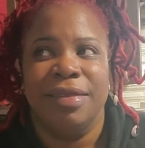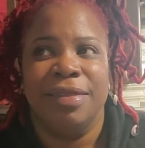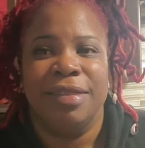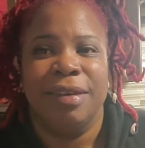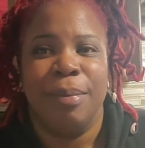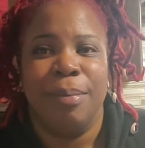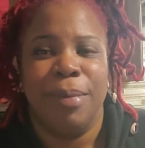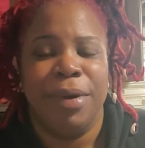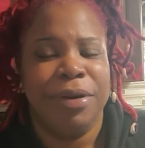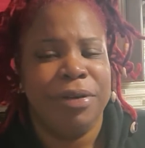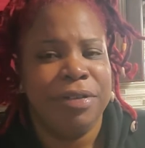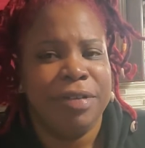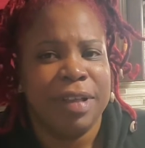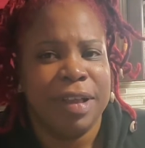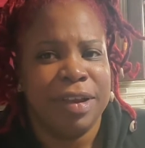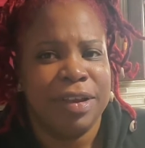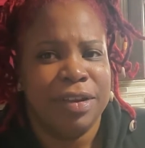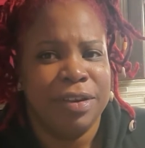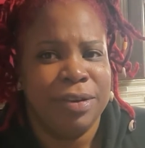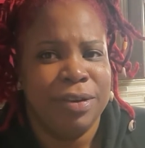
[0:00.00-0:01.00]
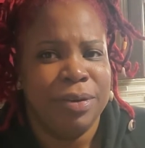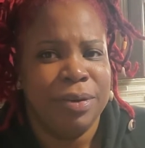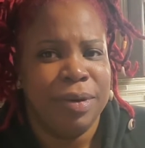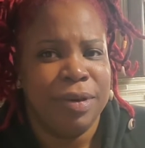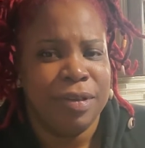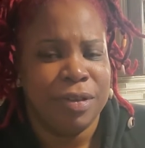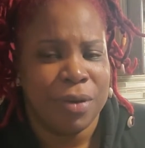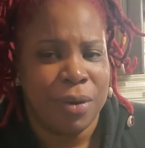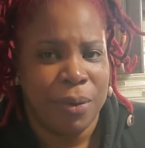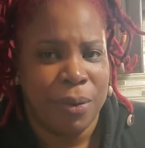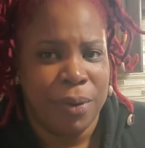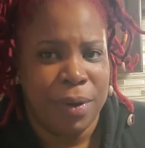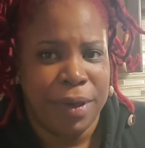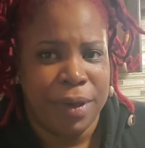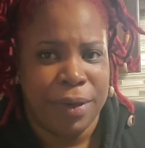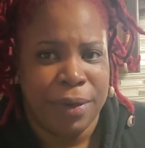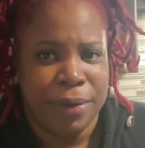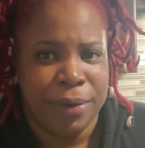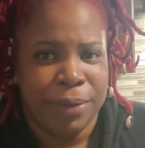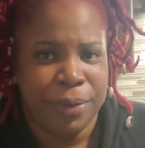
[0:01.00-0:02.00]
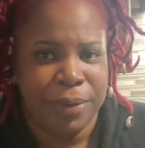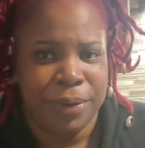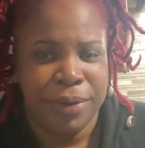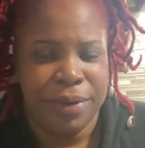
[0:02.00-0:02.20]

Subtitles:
The most I do is oil.